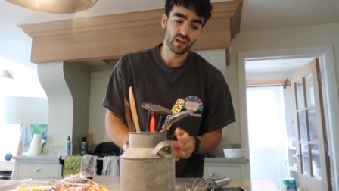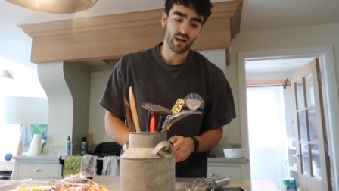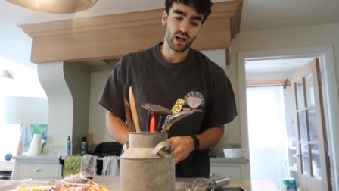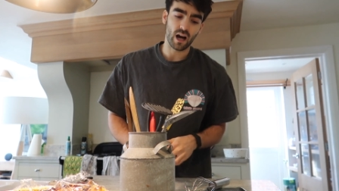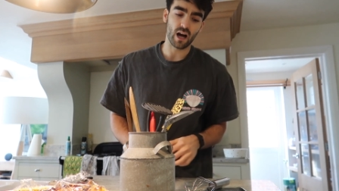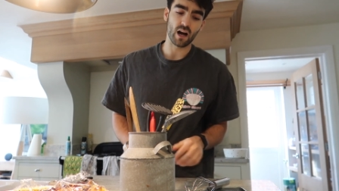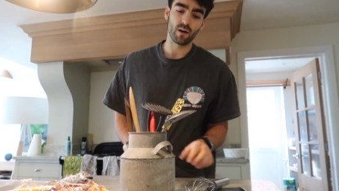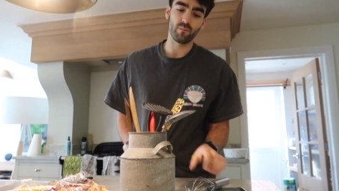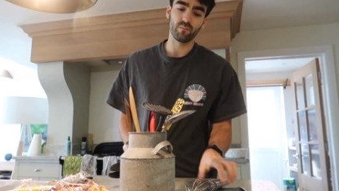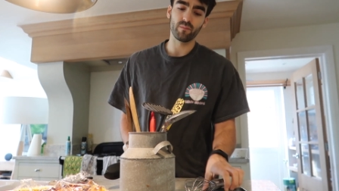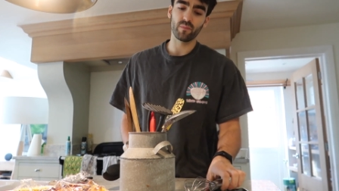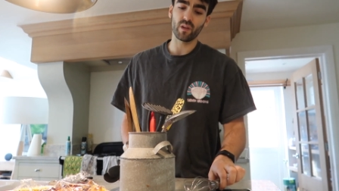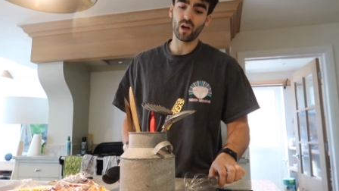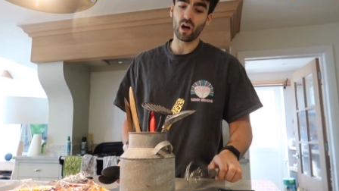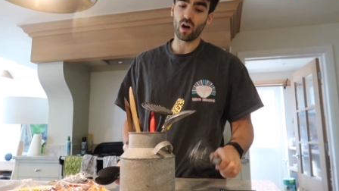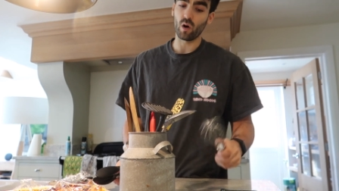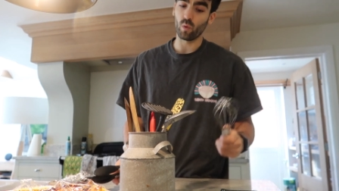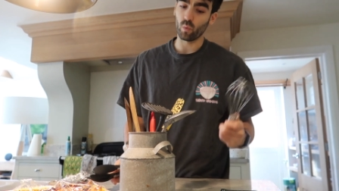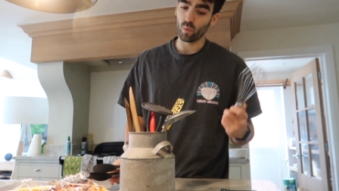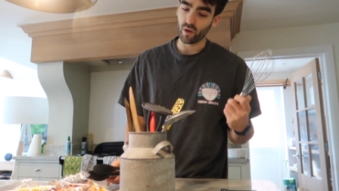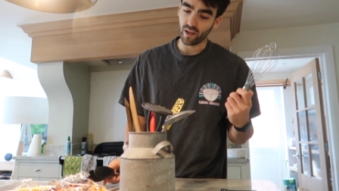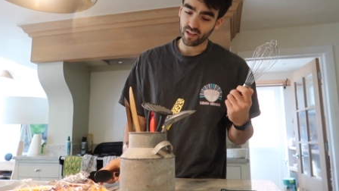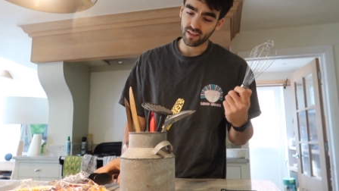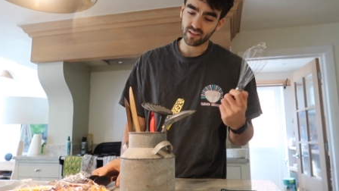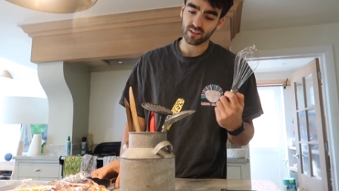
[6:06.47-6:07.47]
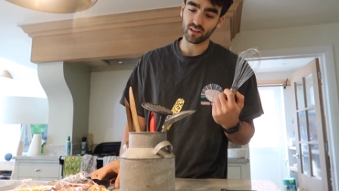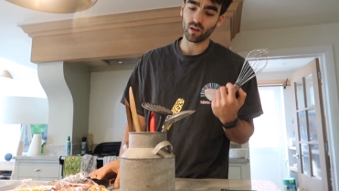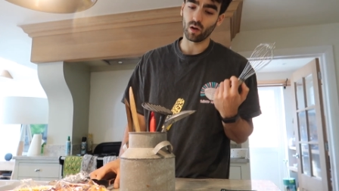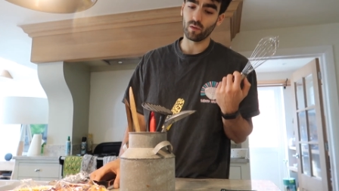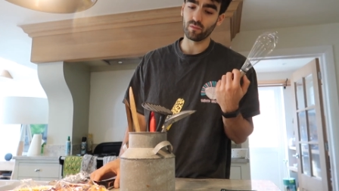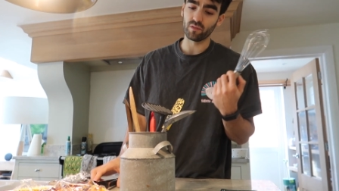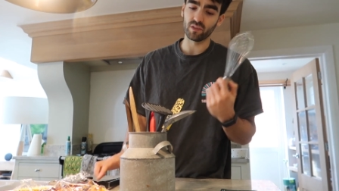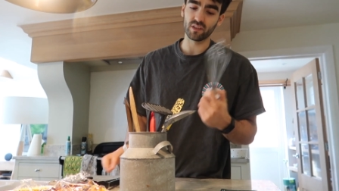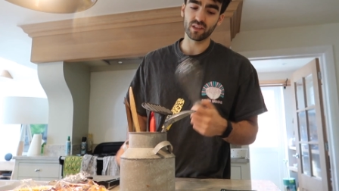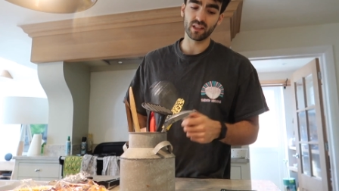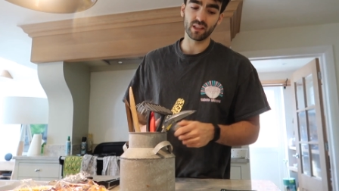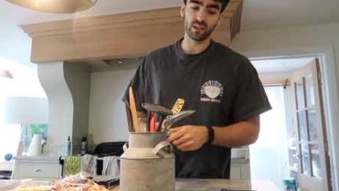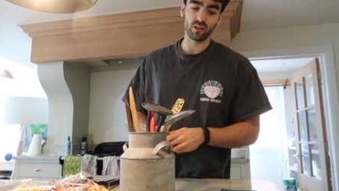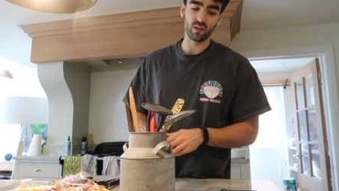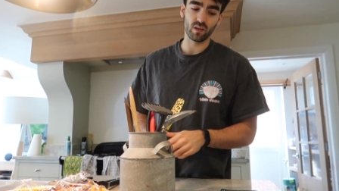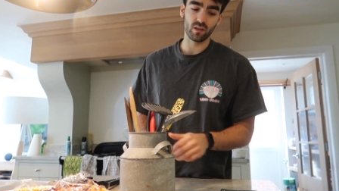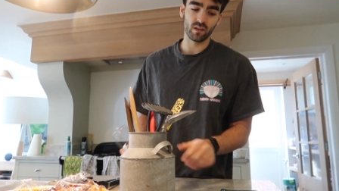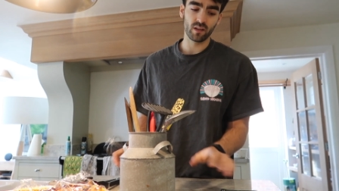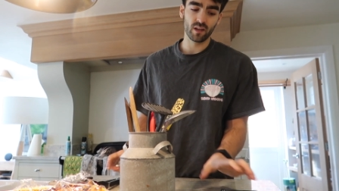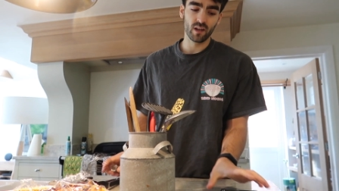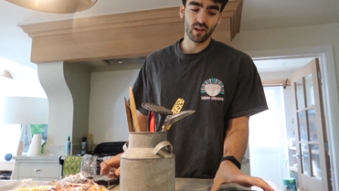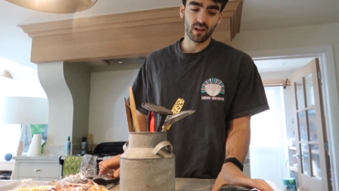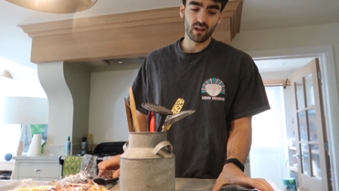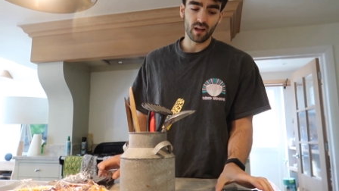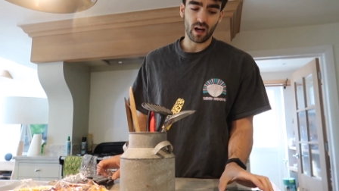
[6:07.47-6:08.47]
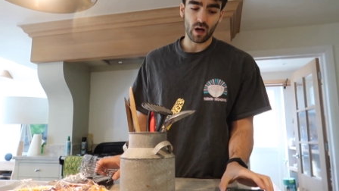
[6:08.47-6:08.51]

A whisk, obviously good.